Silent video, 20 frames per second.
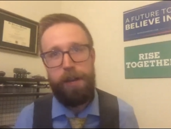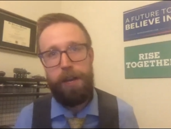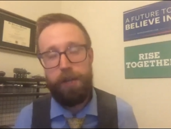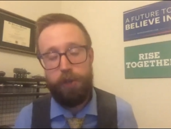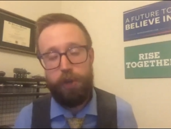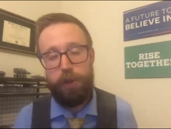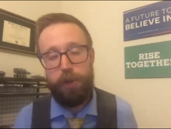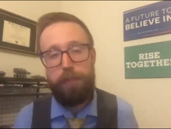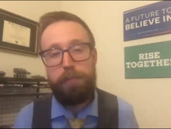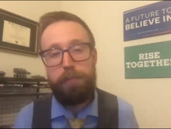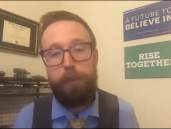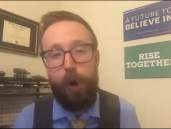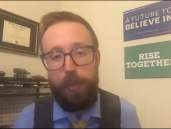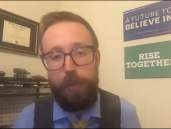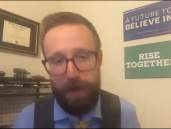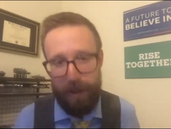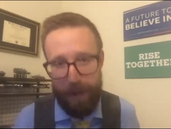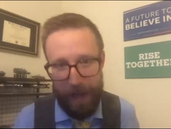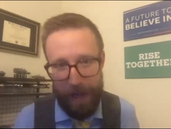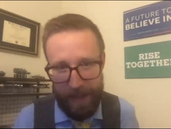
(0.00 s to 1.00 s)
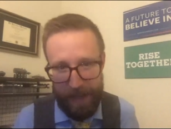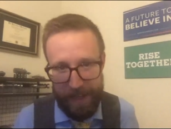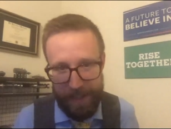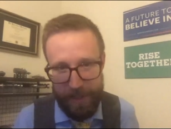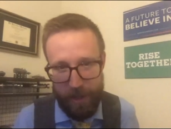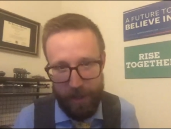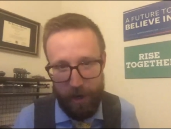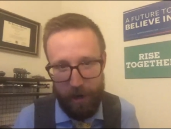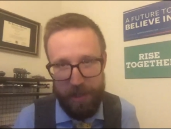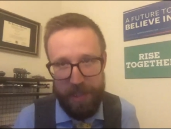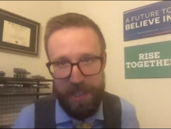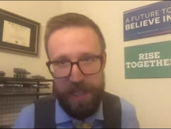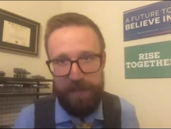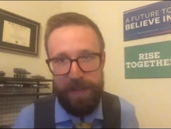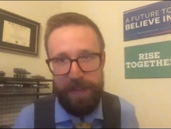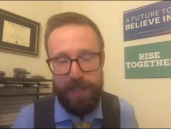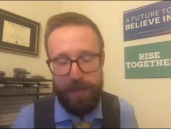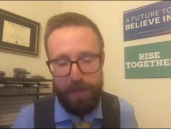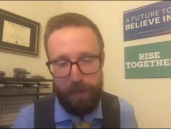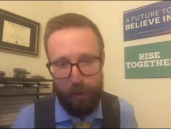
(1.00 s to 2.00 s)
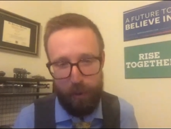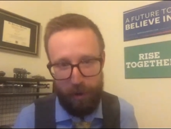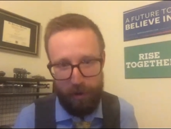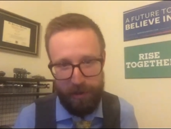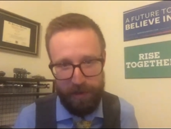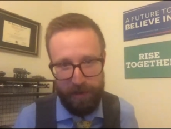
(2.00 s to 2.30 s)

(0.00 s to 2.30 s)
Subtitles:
to mobilize RCV supporters